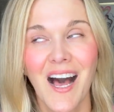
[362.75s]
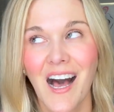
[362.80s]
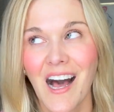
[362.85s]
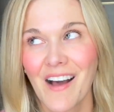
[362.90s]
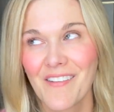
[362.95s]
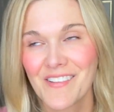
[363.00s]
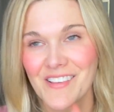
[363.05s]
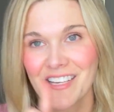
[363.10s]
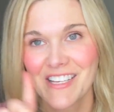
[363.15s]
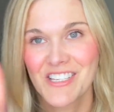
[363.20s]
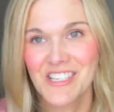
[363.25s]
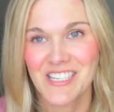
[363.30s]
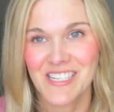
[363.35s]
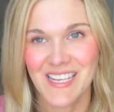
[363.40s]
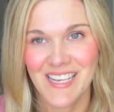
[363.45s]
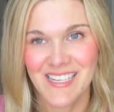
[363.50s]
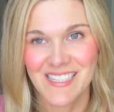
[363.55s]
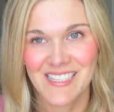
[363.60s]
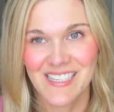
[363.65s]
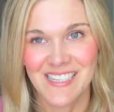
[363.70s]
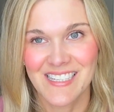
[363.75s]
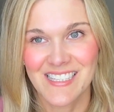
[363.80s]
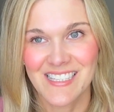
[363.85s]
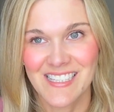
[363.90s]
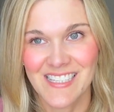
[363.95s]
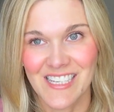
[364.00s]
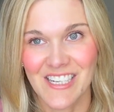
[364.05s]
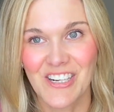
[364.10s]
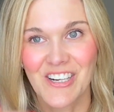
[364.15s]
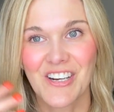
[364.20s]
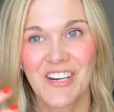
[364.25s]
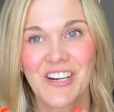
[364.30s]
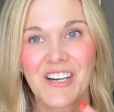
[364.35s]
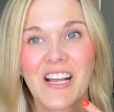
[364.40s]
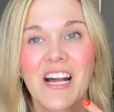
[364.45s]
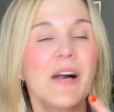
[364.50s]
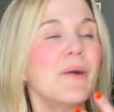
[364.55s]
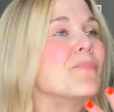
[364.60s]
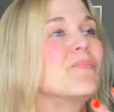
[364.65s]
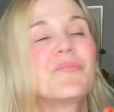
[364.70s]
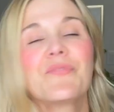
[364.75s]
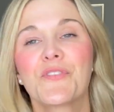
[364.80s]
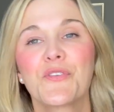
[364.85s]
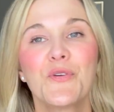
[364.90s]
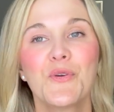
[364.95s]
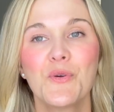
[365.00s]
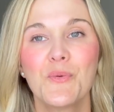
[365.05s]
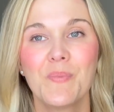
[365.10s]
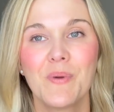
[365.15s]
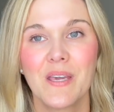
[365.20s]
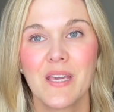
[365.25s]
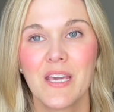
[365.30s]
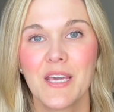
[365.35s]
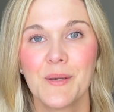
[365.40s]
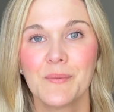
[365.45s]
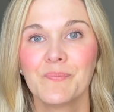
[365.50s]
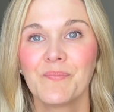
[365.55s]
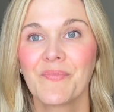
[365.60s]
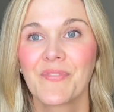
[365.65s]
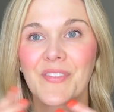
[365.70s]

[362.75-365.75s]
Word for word: Ovulation day is considered to be